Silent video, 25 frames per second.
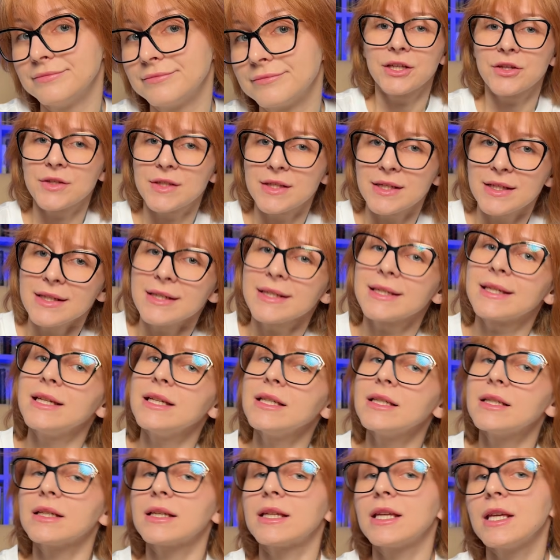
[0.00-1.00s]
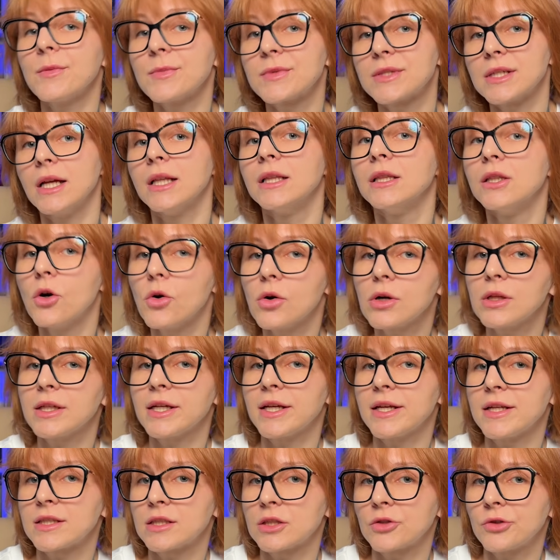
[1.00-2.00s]
You see, Git keeps a local
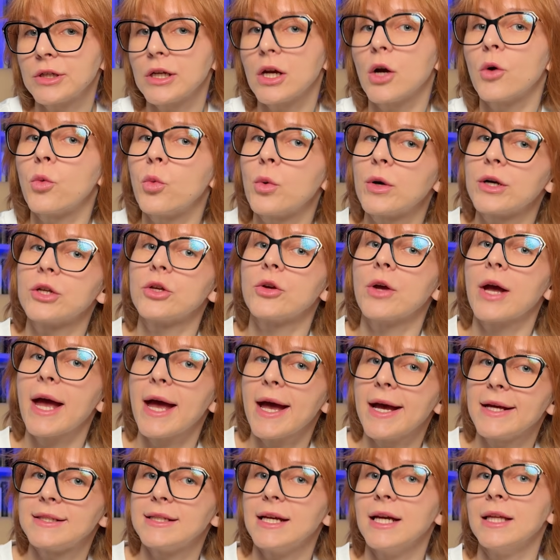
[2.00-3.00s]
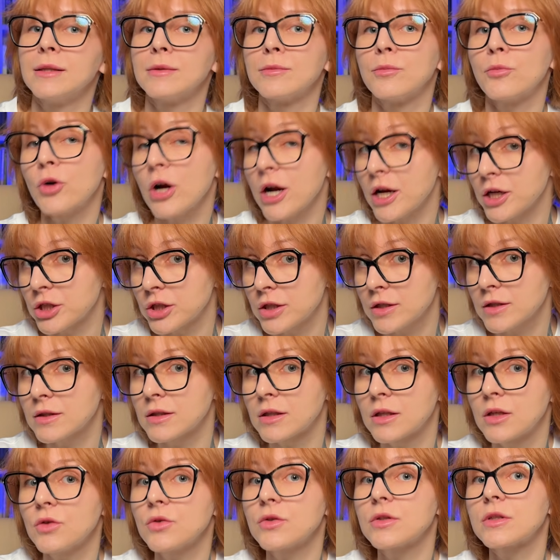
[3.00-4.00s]
history of where you had and
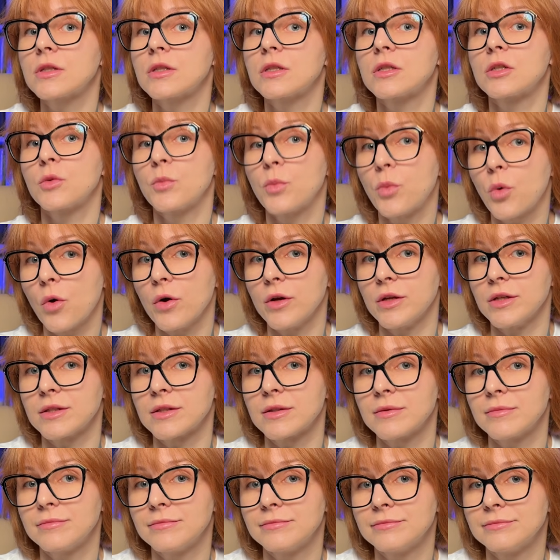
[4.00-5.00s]
branches used to point.